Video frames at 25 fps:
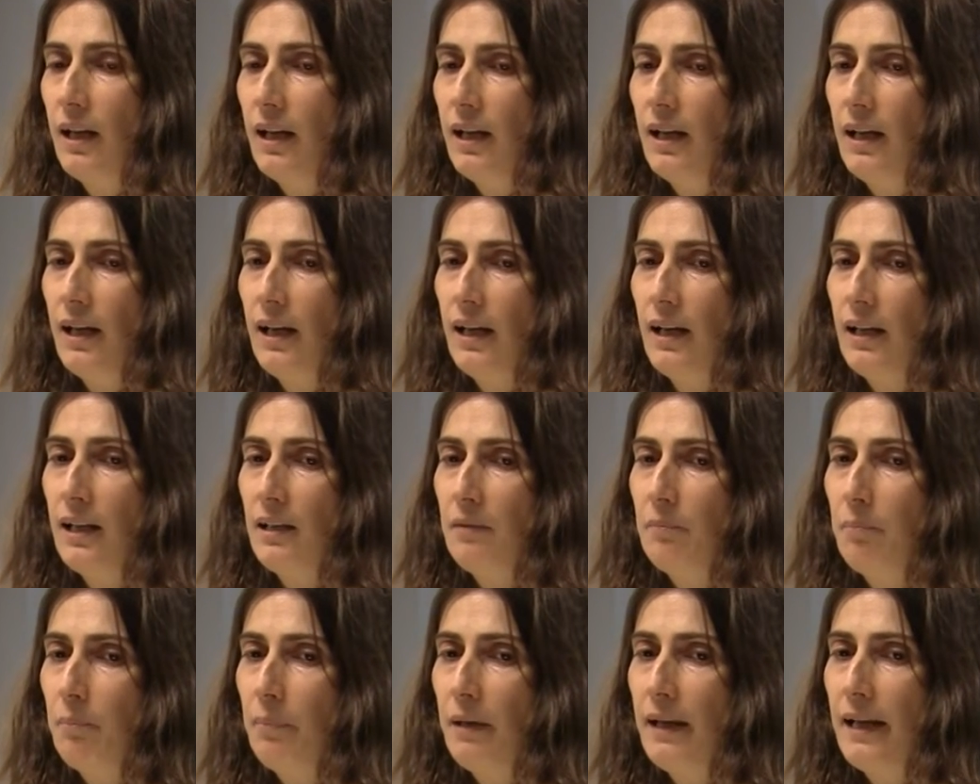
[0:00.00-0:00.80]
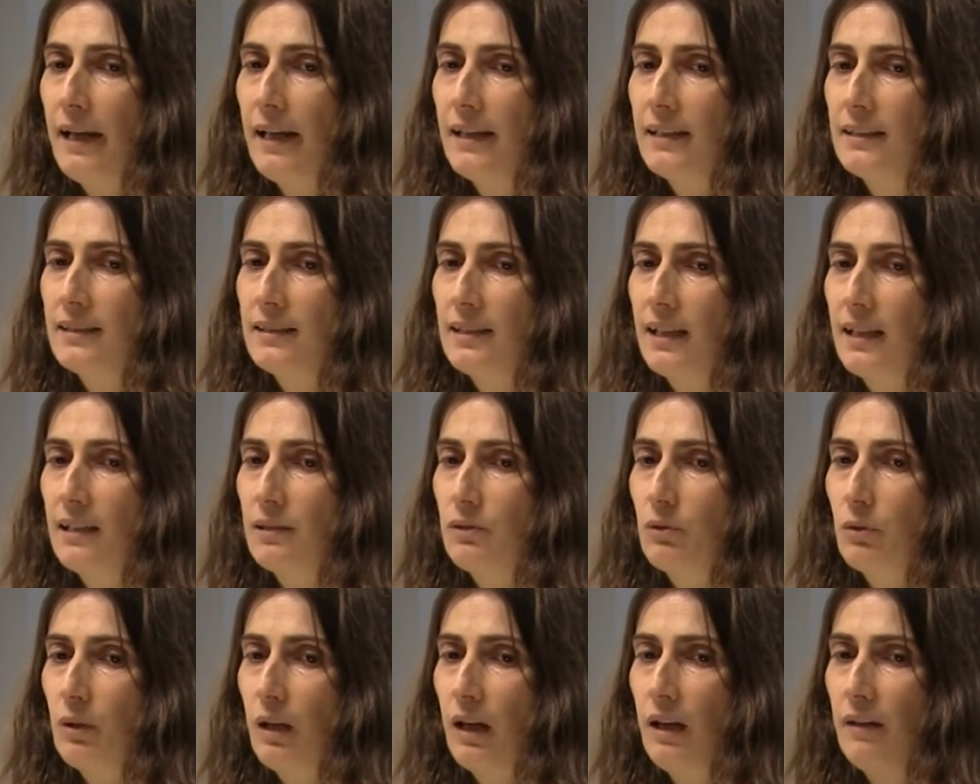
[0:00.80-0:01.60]
in place
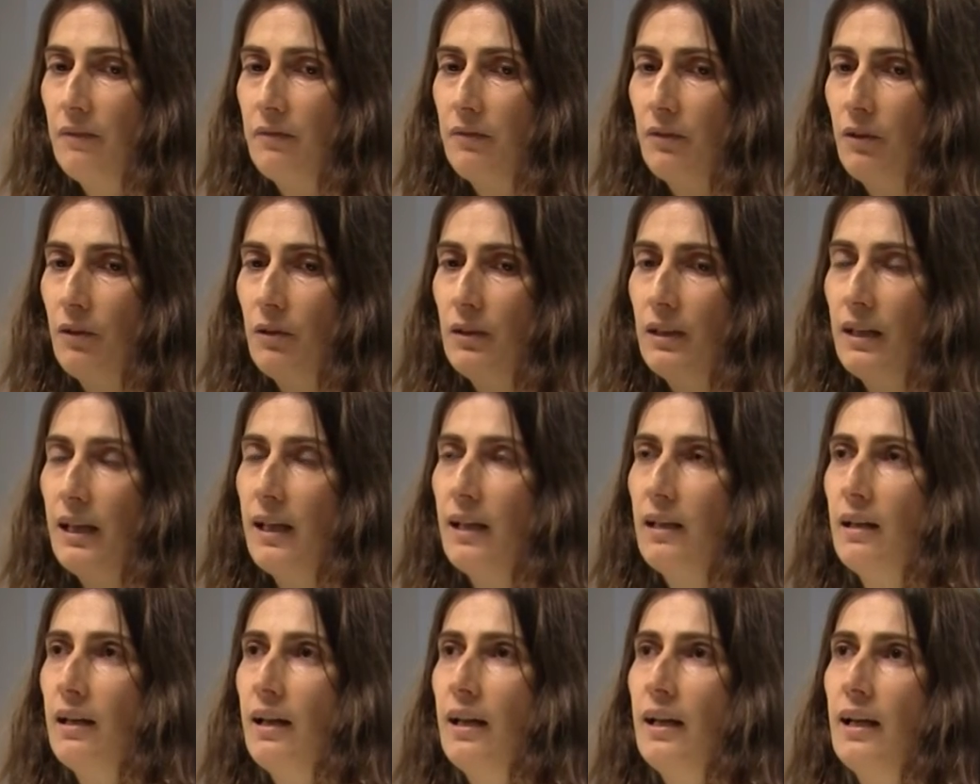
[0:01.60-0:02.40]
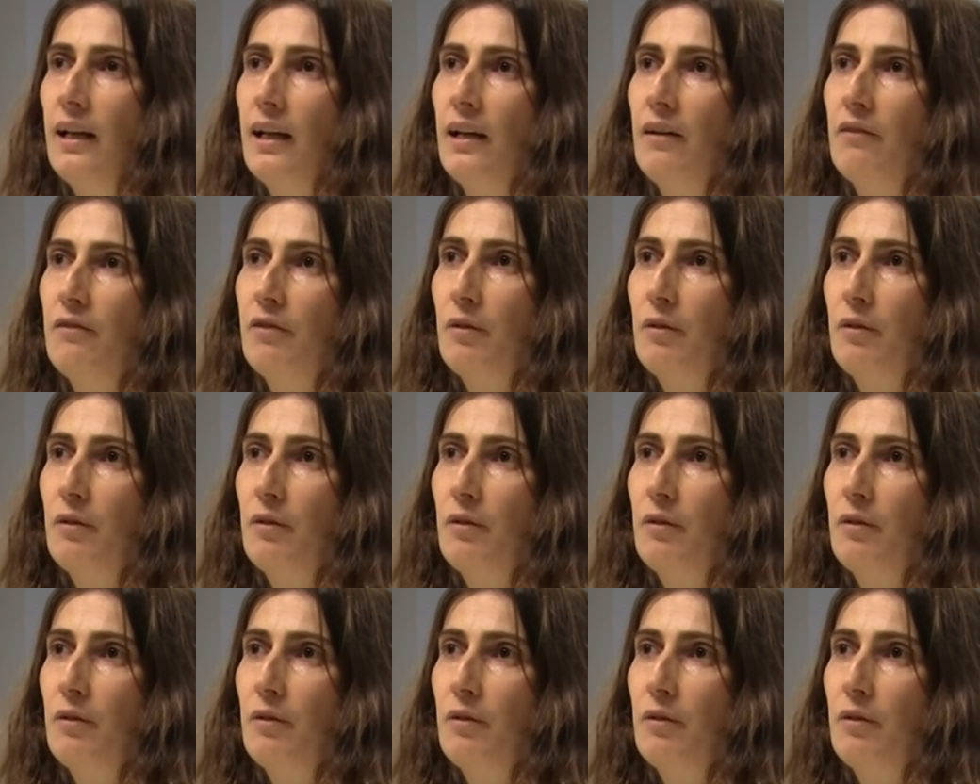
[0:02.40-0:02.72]
and to have all the